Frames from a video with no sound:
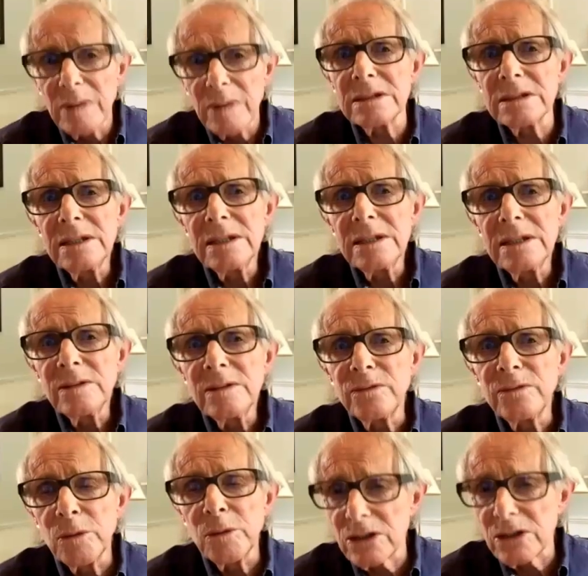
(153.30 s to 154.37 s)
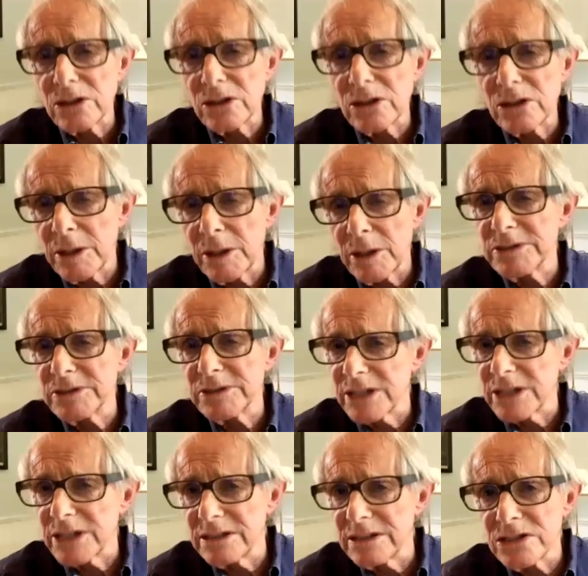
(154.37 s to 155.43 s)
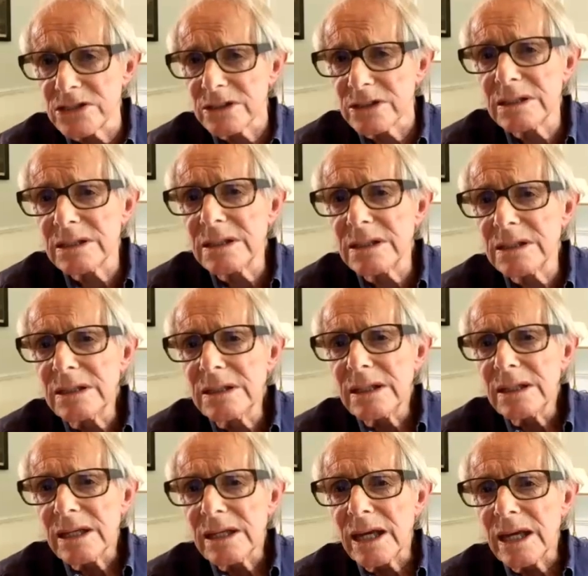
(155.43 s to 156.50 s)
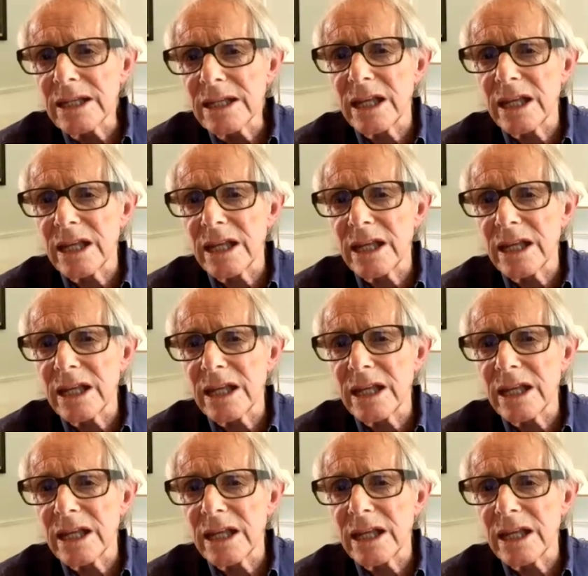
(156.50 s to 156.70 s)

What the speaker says: as a demand for political representation.